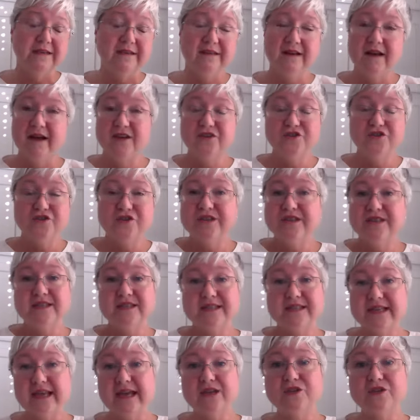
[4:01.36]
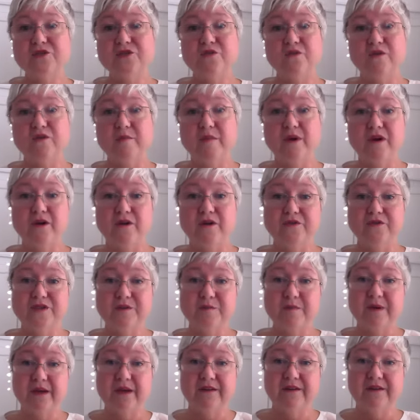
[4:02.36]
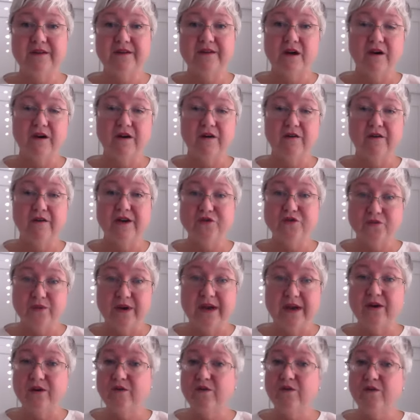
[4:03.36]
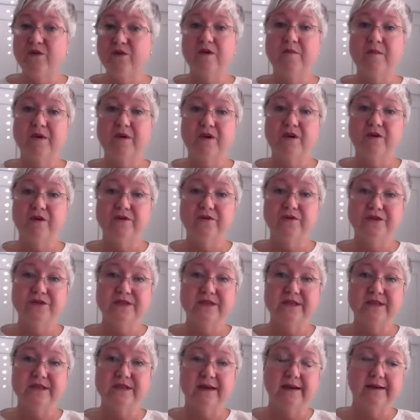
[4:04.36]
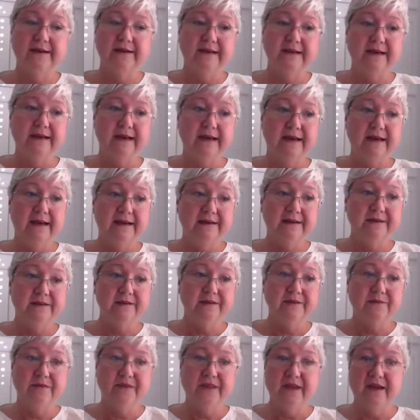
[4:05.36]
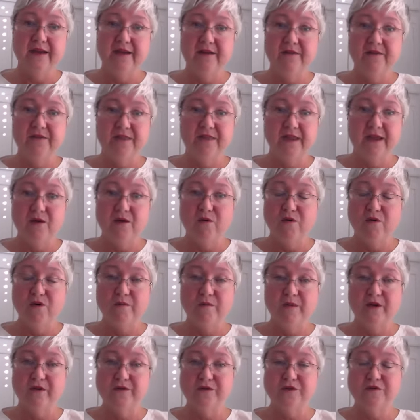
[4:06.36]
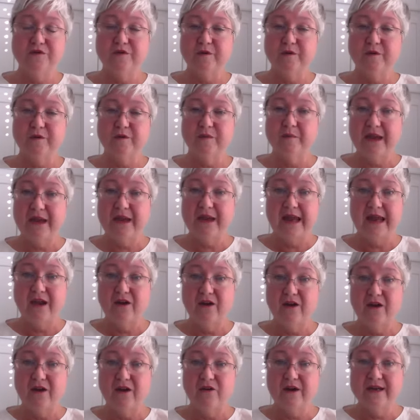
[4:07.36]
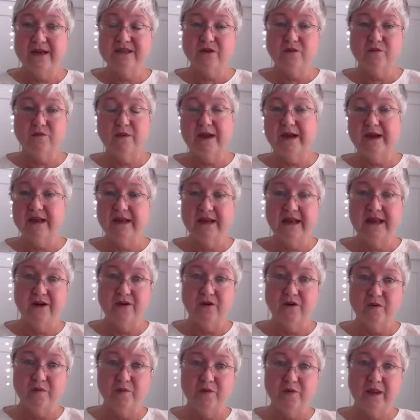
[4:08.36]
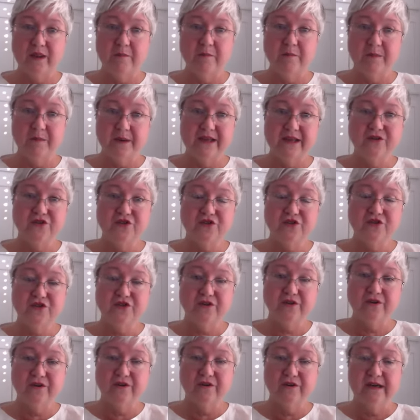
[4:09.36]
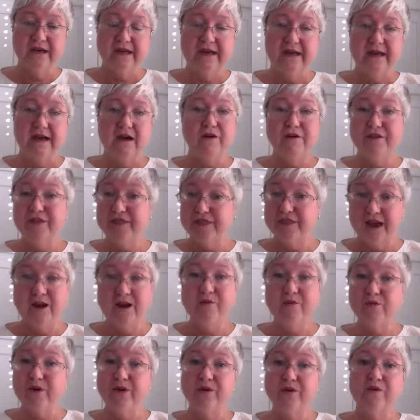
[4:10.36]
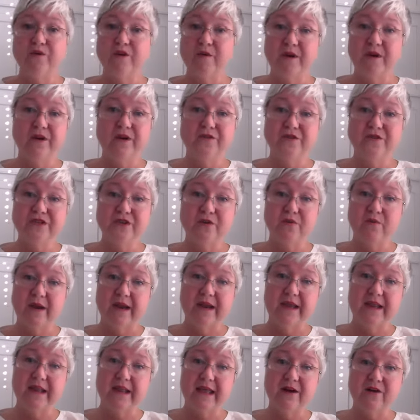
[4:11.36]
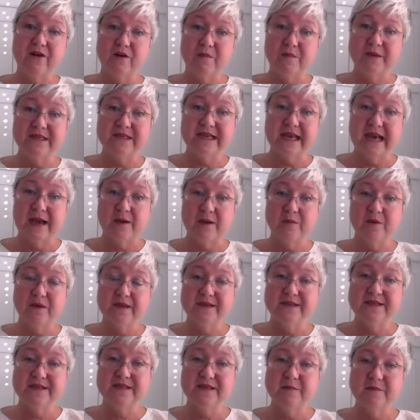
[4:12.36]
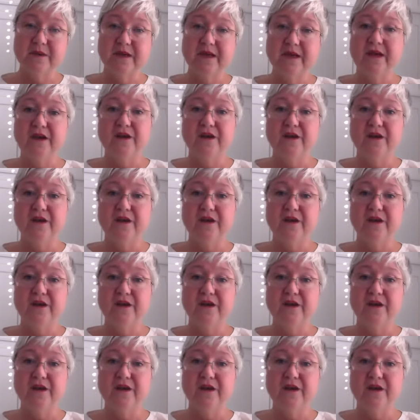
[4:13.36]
not just the sex hormones, but our adrenal hormones, the hormones from the pancreas that regulate our blood sugar, our thyroid hormones that regulate our metabolism.